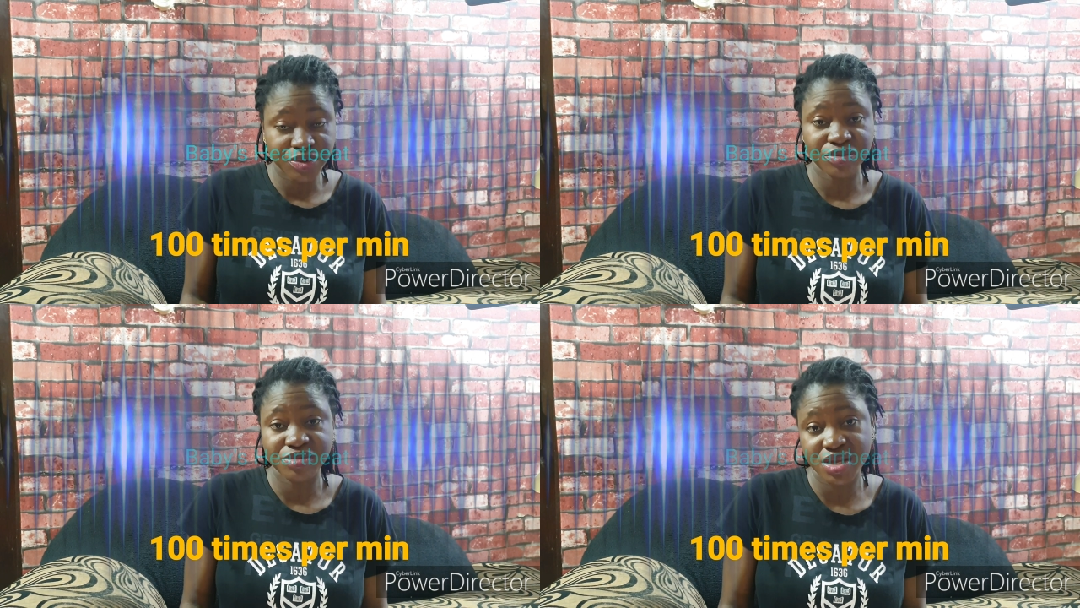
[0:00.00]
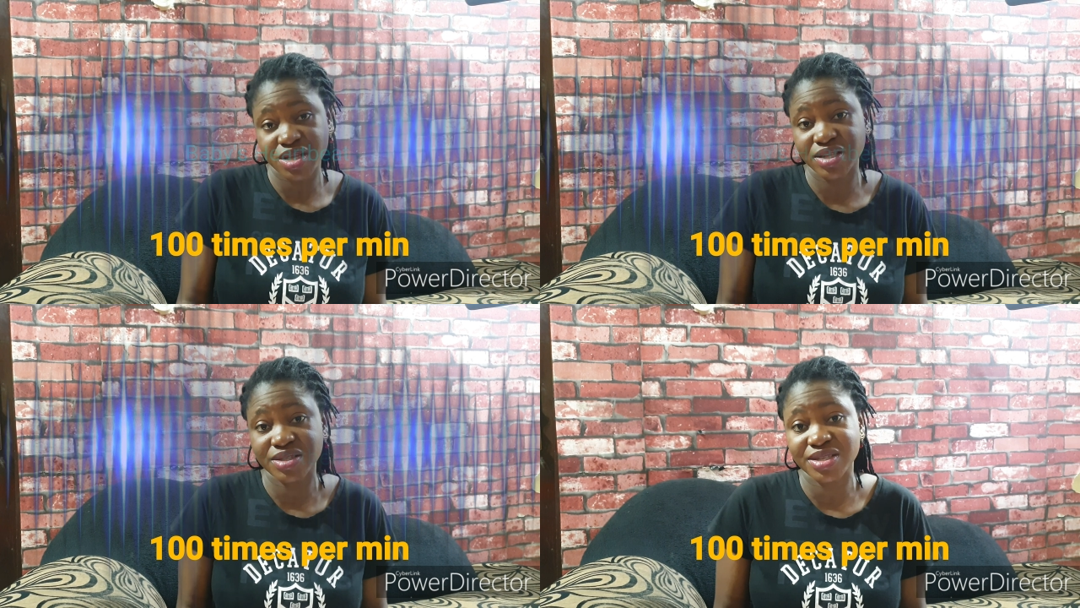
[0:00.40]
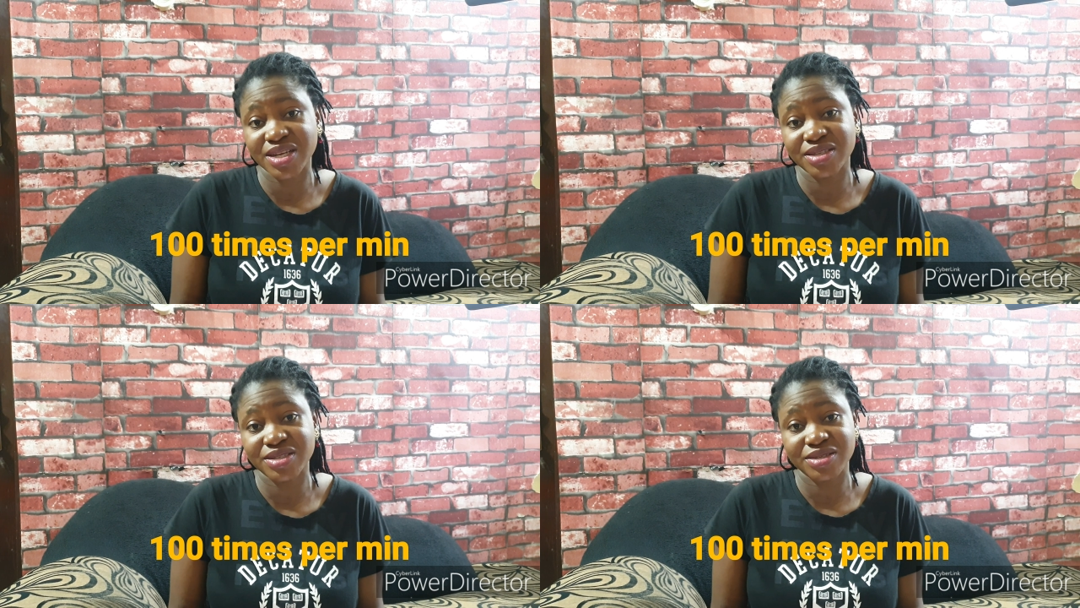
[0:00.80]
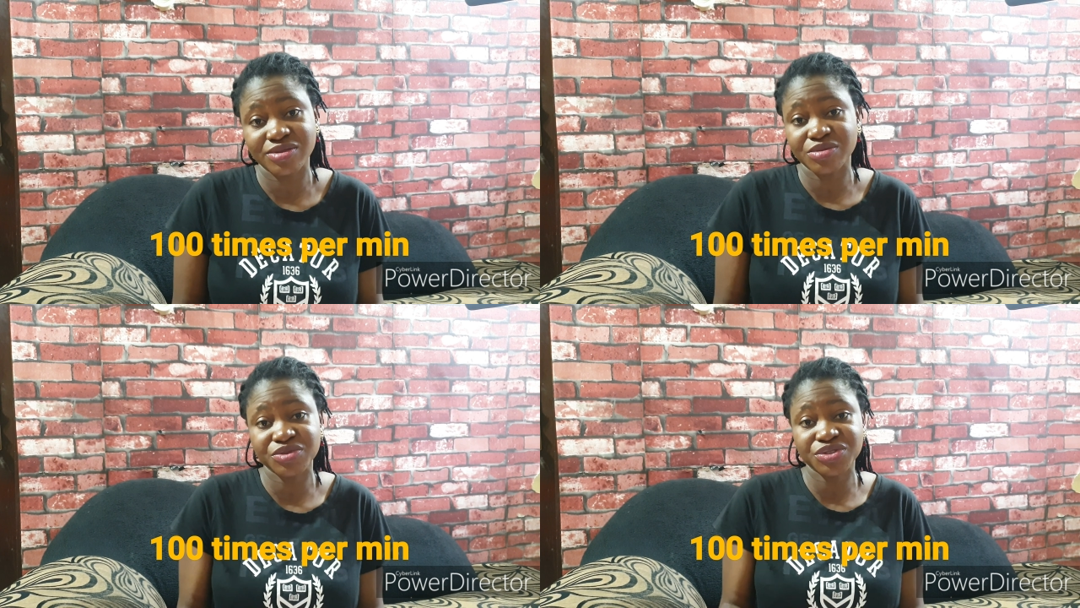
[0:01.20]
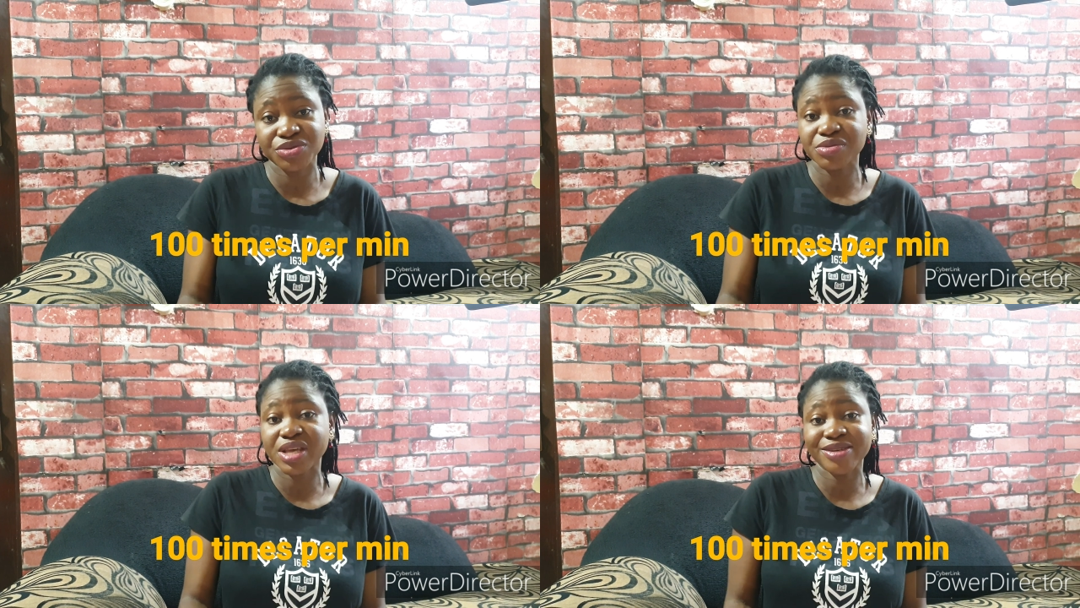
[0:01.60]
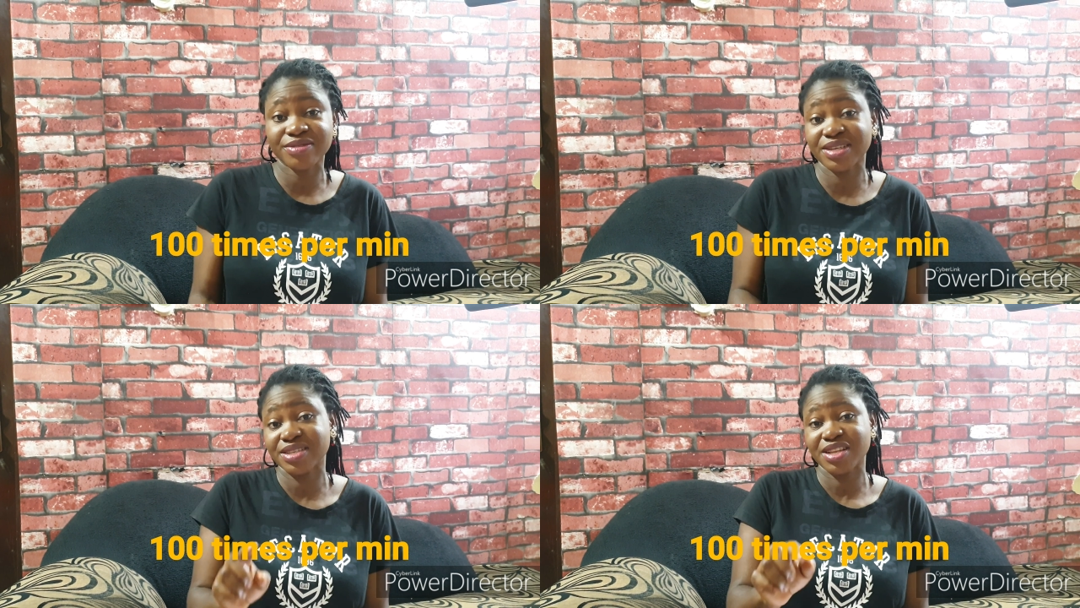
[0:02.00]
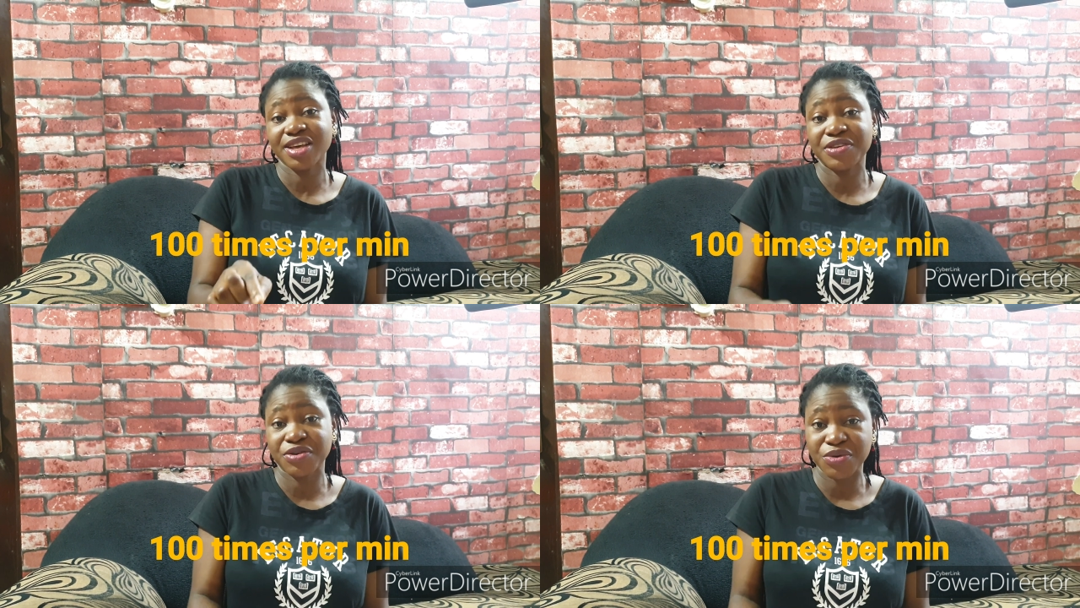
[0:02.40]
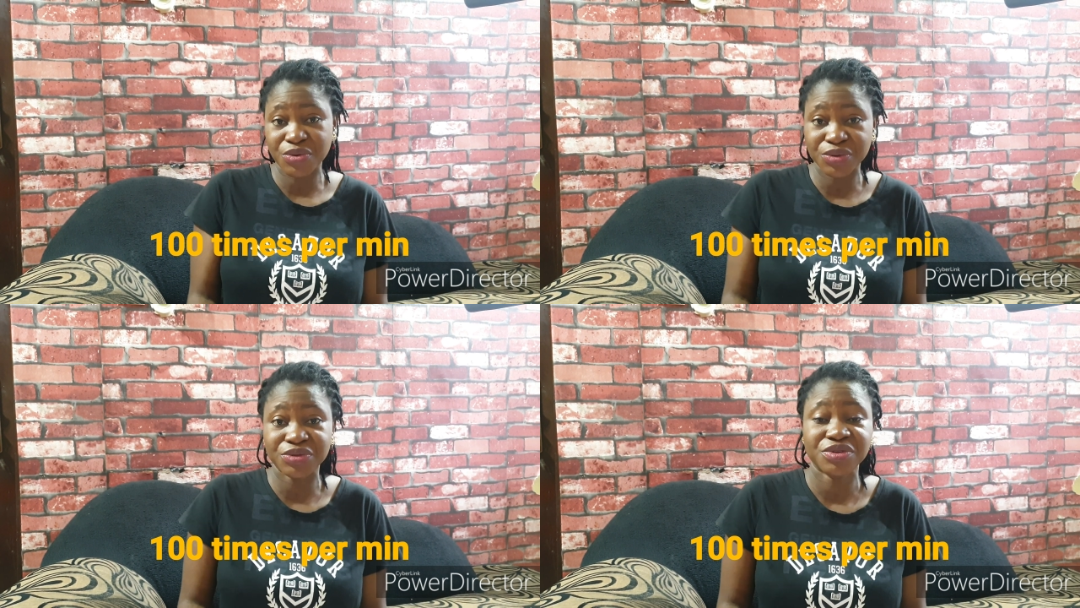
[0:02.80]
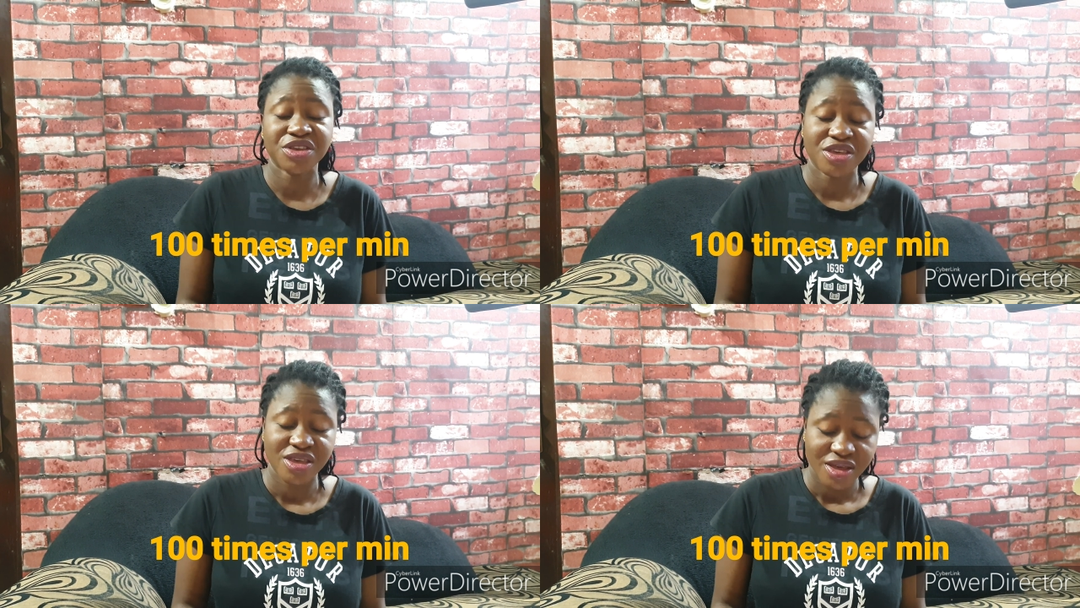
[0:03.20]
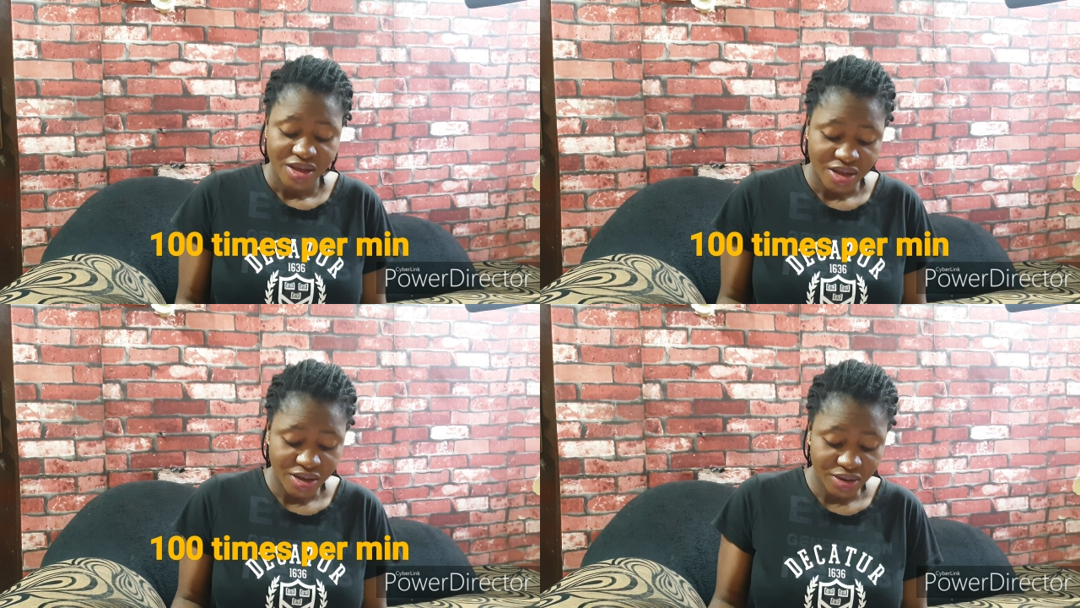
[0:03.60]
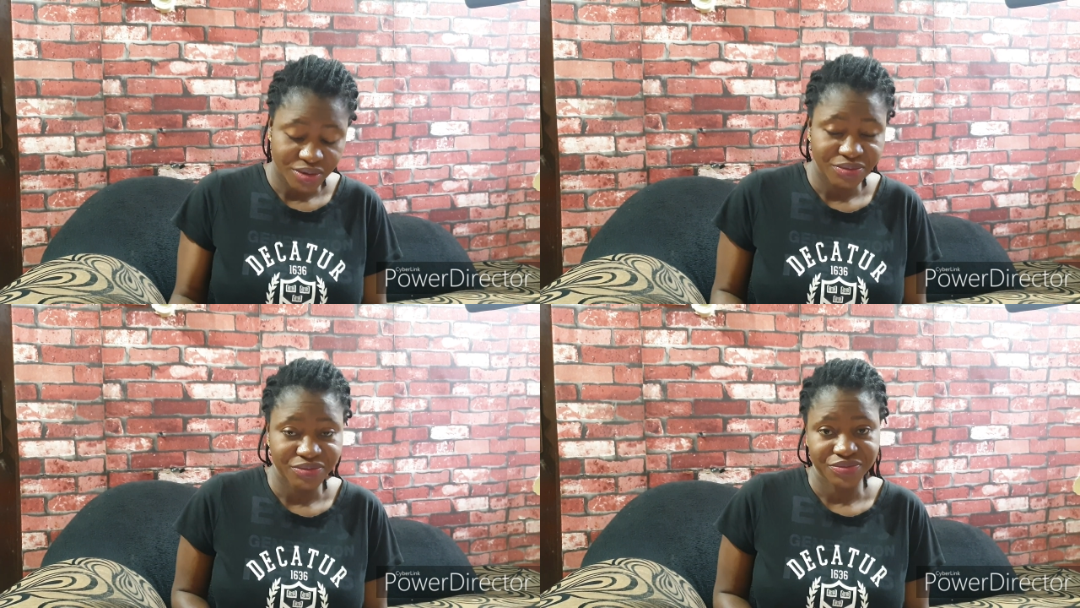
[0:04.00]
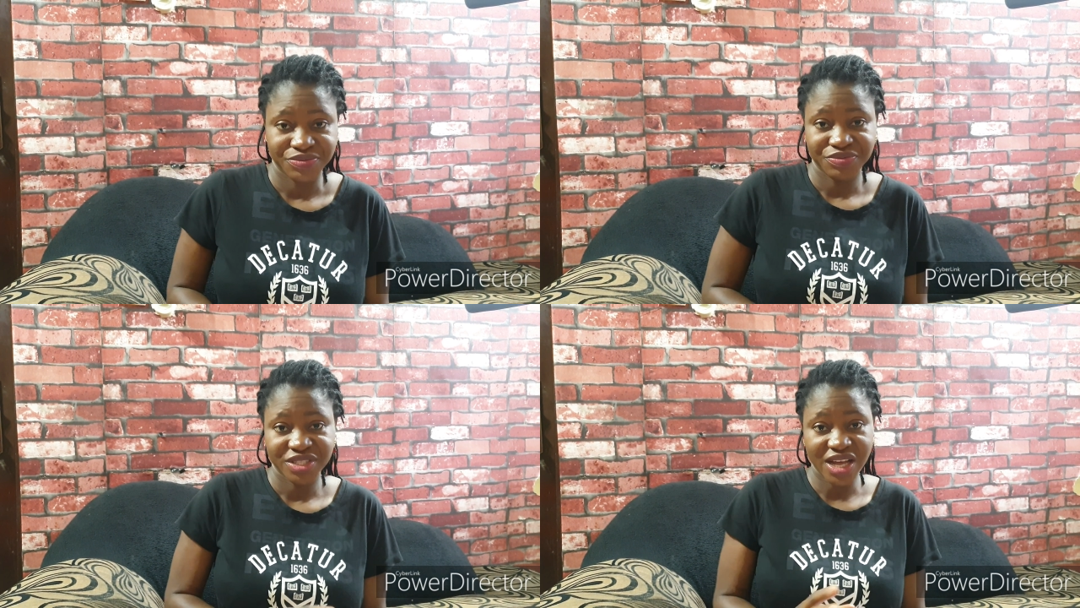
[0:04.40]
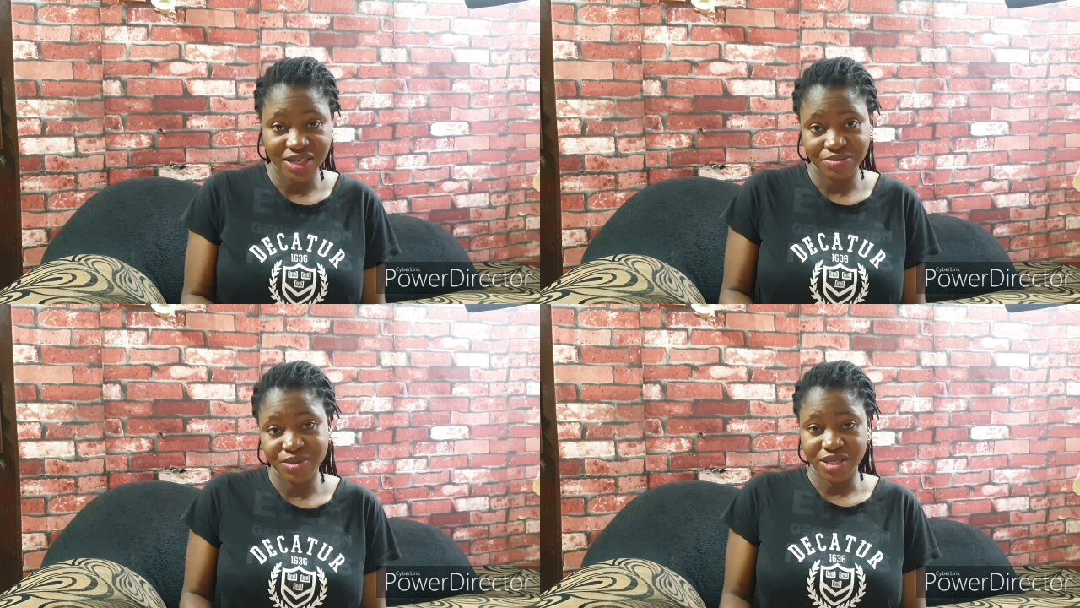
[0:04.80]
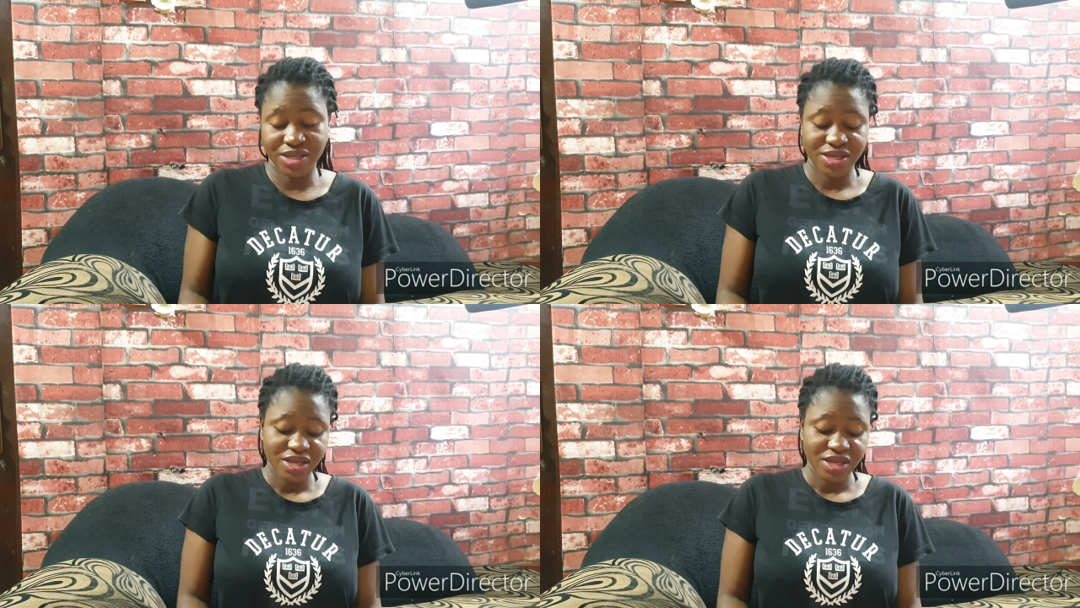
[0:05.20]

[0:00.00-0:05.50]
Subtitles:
per minute. That's almost 2 times faster than your own heartbeat.